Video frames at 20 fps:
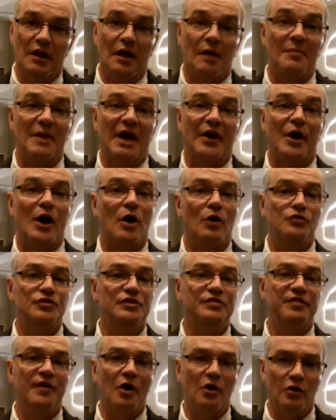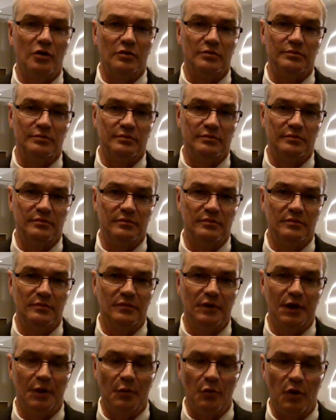come out on the farm
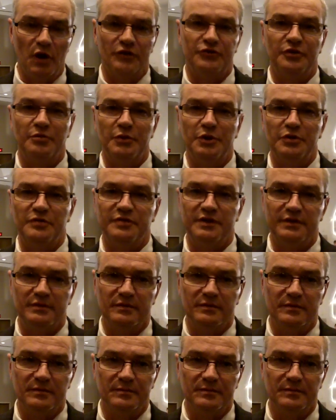and watch a movie.